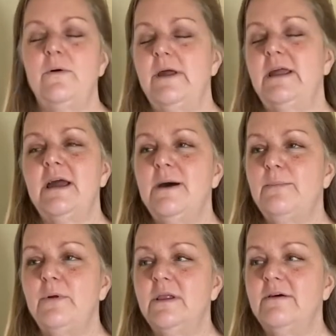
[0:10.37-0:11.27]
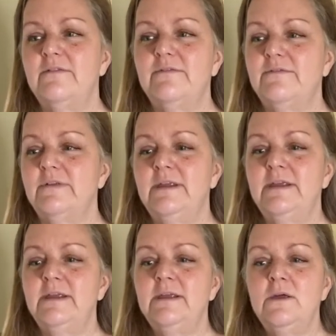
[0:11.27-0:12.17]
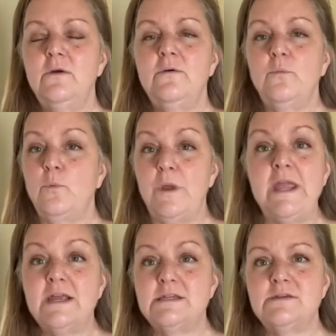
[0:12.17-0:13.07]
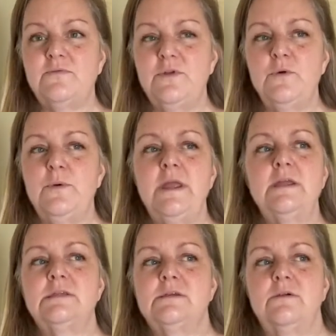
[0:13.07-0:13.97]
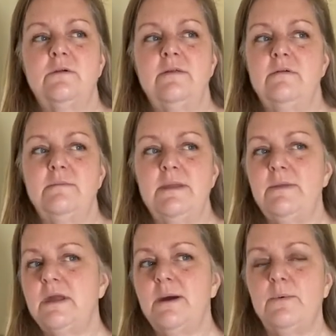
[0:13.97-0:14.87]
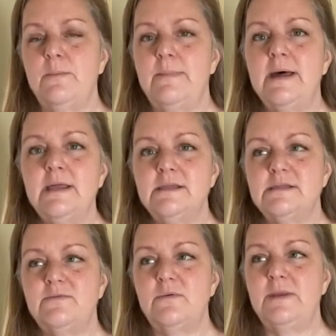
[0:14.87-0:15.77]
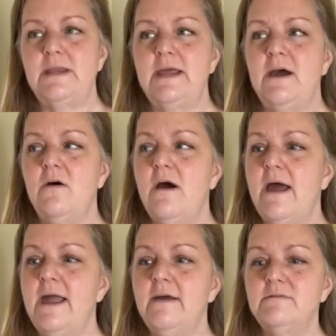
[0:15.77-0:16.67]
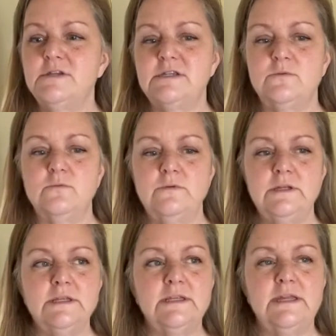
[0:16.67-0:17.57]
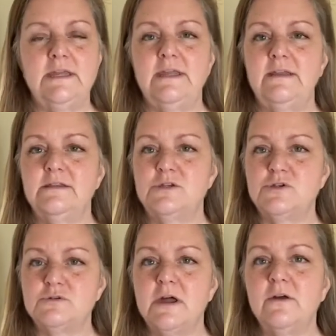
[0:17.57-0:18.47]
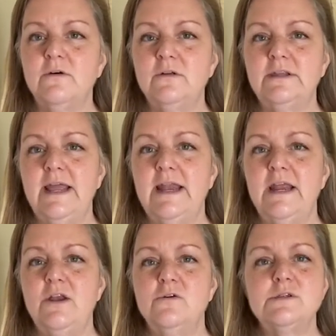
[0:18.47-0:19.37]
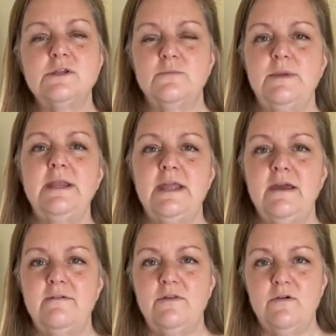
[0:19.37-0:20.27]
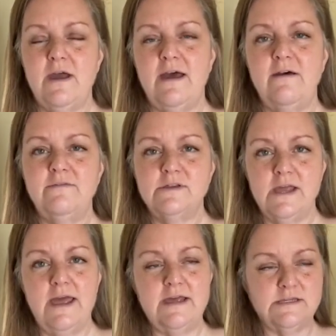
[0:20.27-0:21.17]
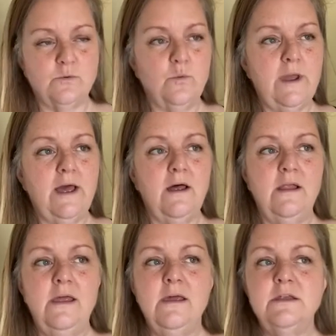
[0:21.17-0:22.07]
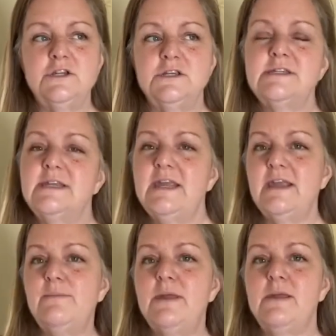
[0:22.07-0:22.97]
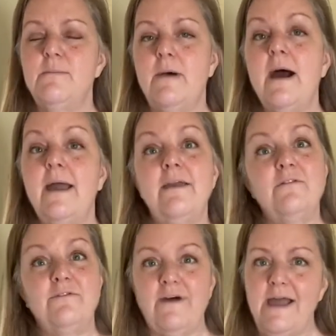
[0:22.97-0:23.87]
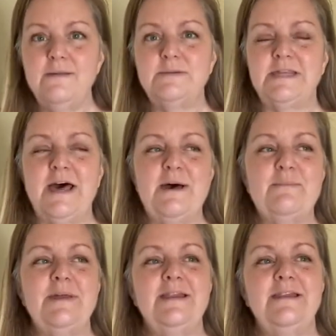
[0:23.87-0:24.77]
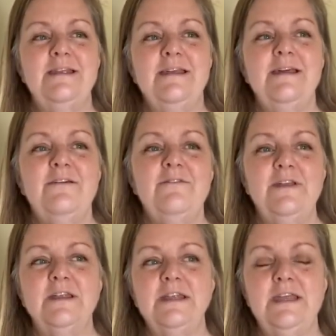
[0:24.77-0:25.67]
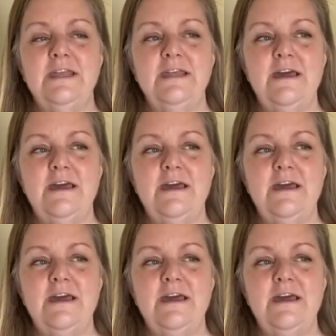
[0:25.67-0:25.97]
couple of weeks, few weeks, or even maybe a couple months for me now, I have just really struggled, and I know so many of you have as well, just keeping my vibes up and feeling